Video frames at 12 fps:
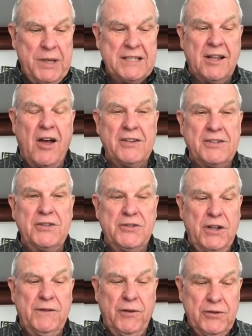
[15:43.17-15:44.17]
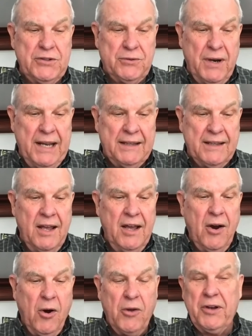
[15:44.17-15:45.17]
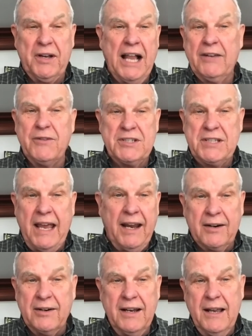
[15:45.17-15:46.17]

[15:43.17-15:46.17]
he's lost his youthful strength or the color of his hair.